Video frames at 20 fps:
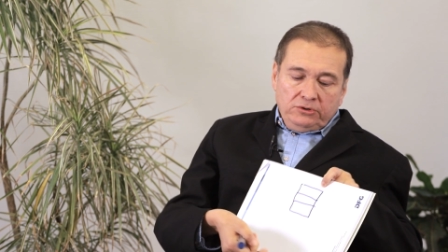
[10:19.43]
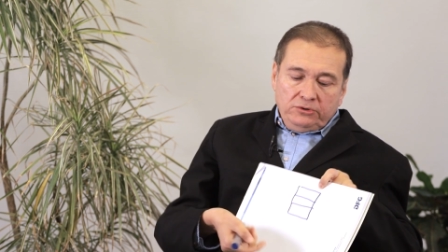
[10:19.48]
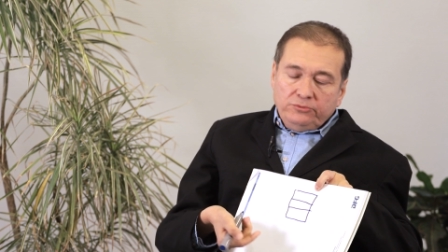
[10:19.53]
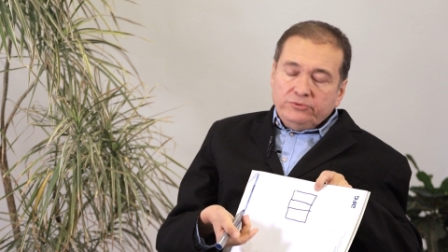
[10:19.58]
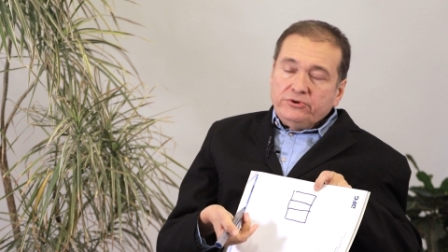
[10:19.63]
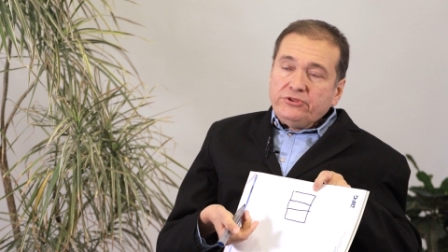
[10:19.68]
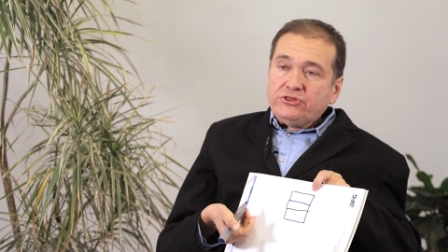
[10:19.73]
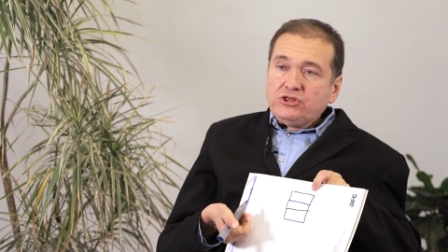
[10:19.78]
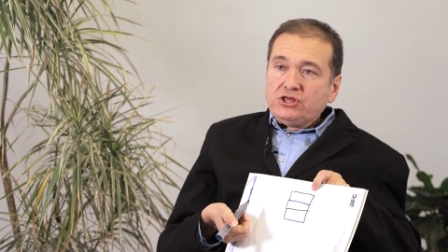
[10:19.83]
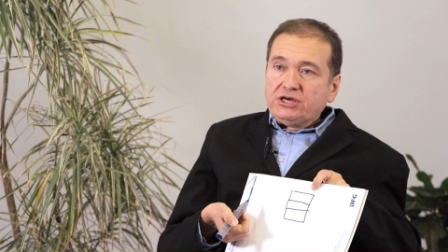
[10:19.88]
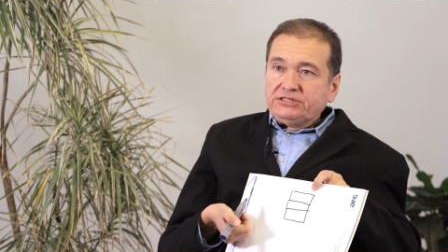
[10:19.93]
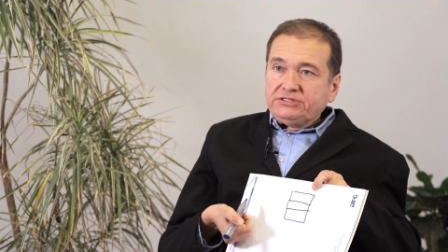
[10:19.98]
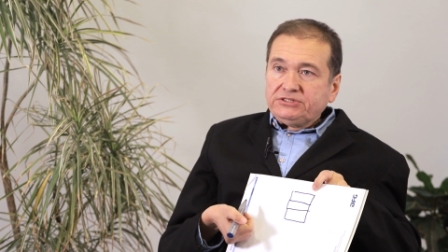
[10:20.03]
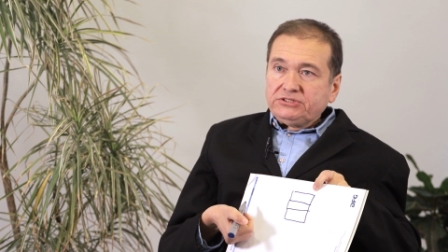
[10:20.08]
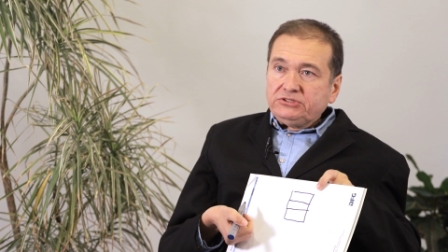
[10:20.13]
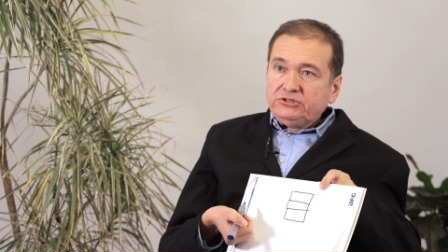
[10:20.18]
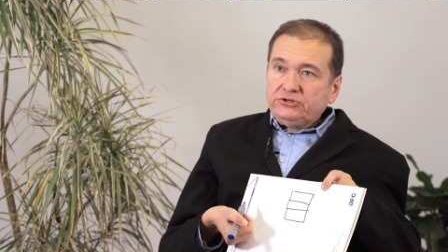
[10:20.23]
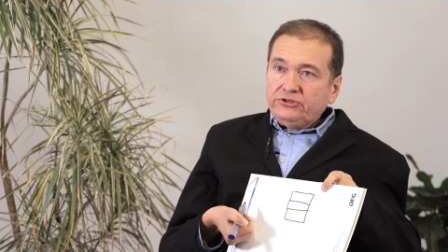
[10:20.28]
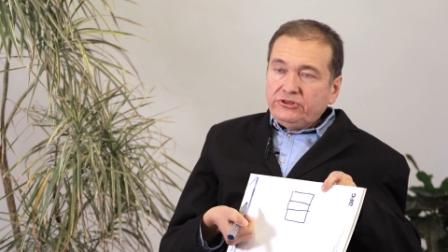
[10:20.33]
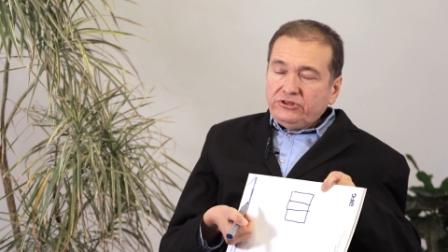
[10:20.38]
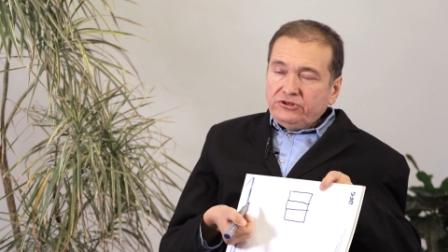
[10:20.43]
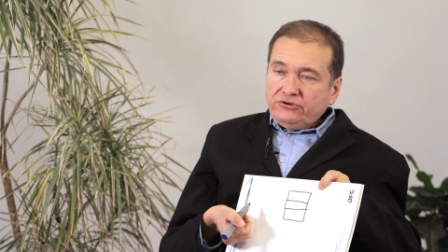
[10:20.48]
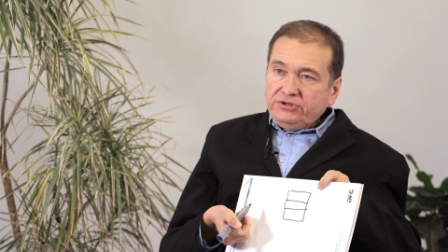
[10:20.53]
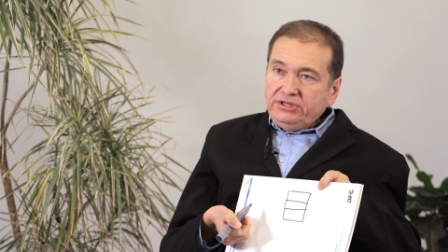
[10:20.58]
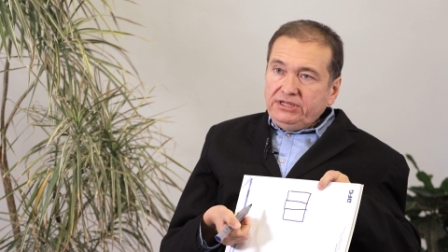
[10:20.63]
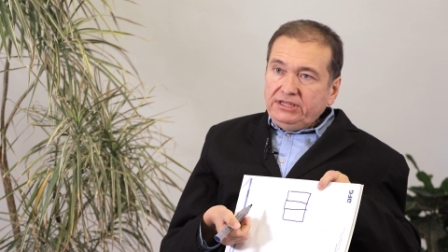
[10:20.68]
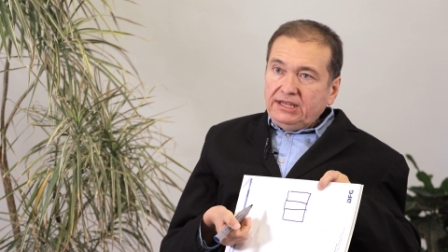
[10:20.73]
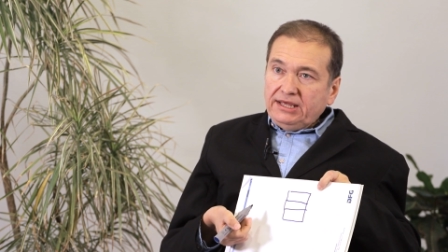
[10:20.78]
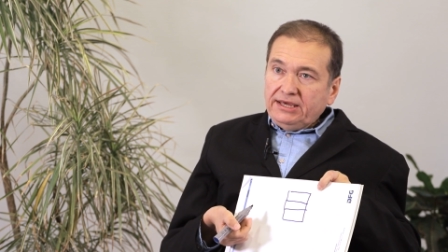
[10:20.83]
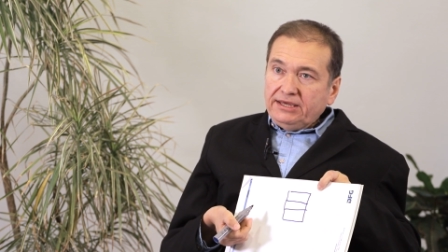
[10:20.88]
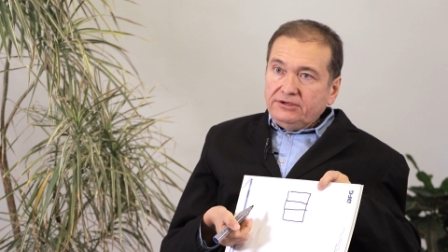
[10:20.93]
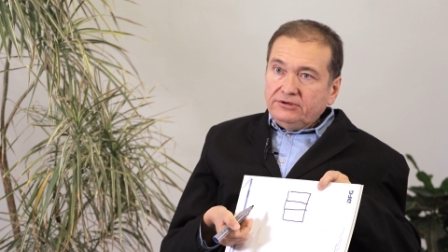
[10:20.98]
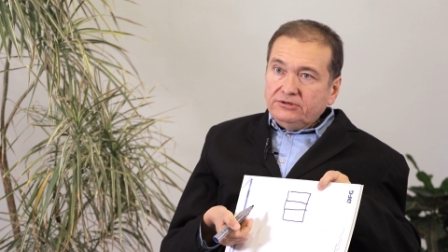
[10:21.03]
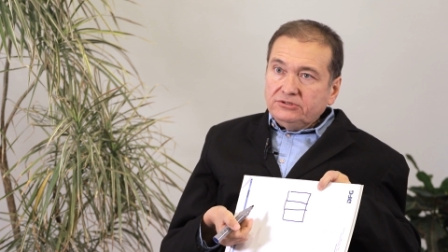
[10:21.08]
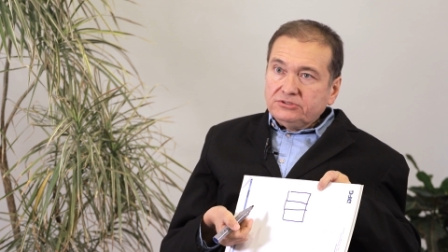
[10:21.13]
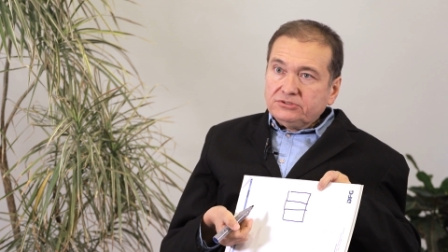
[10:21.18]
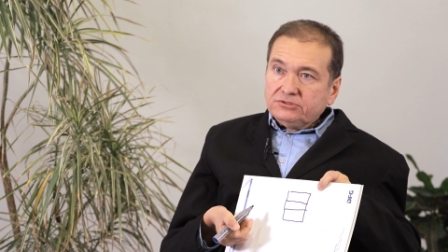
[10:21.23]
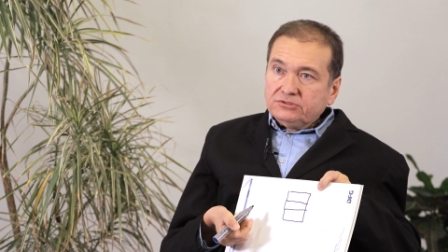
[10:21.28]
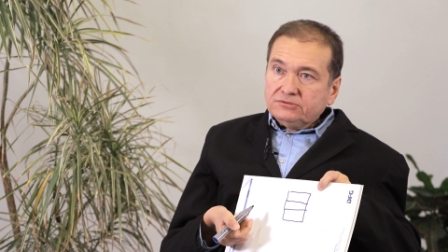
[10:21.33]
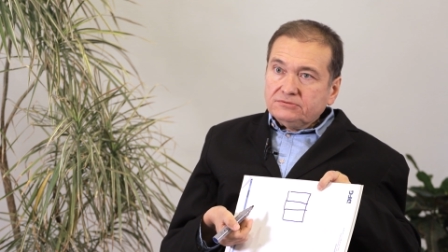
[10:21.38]
with just three
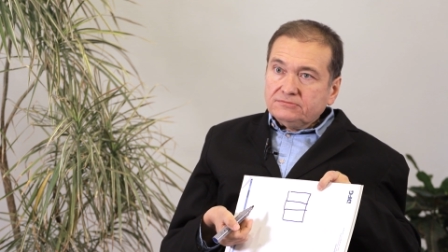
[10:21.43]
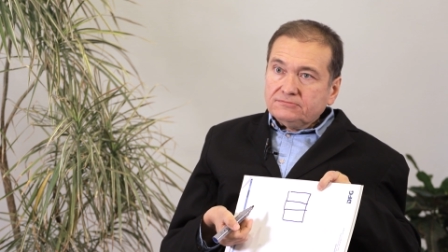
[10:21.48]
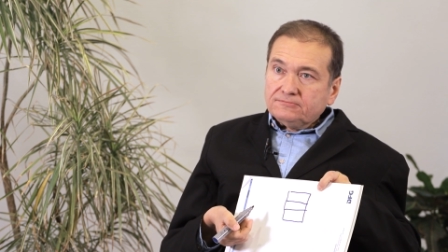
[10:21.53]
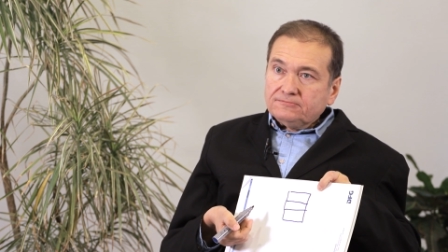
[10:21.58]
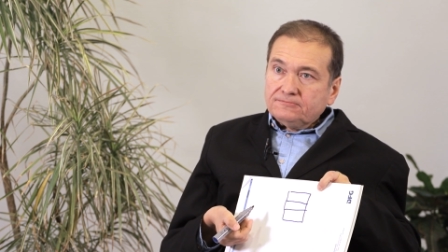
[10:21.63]
layers.